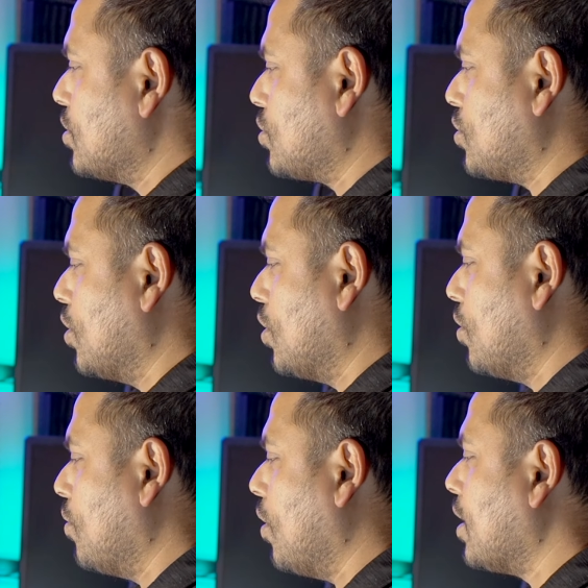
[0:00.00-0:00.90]

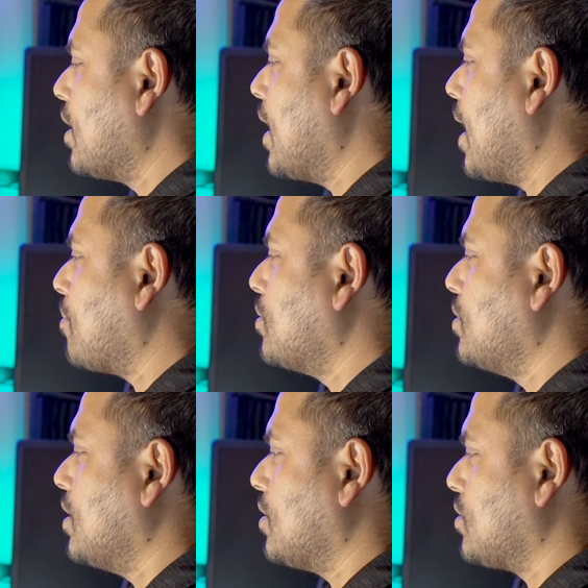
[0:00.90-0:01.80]
So all you have to
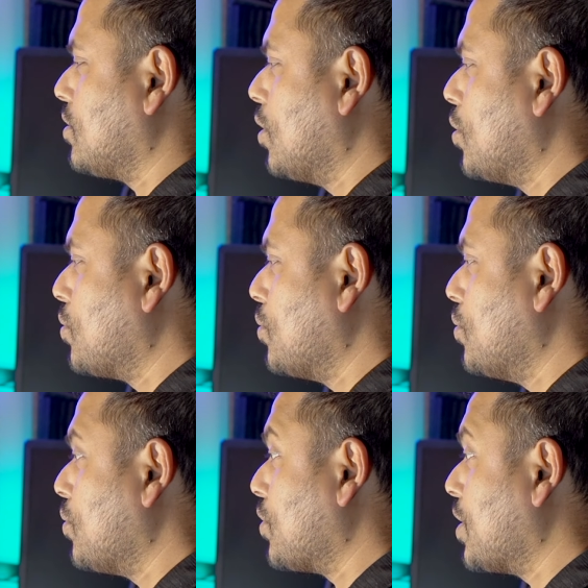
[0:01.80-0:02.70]
just go
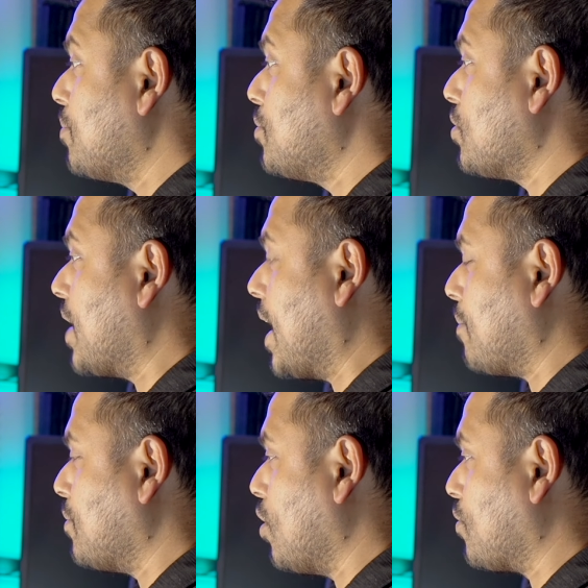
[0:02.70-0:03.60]
to
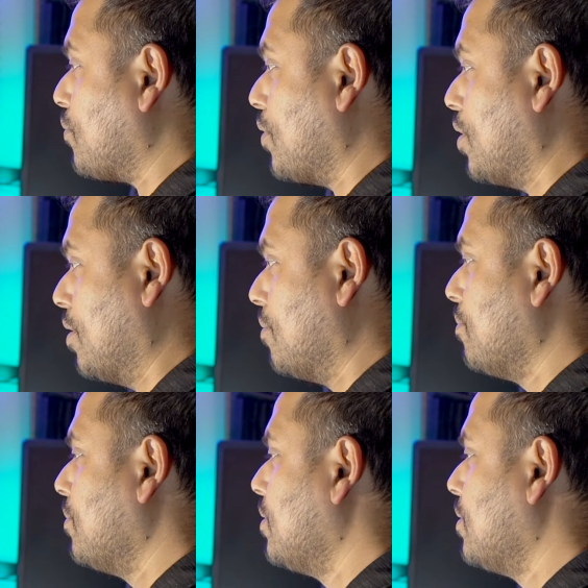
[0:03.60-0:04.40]
cryptotab.farm.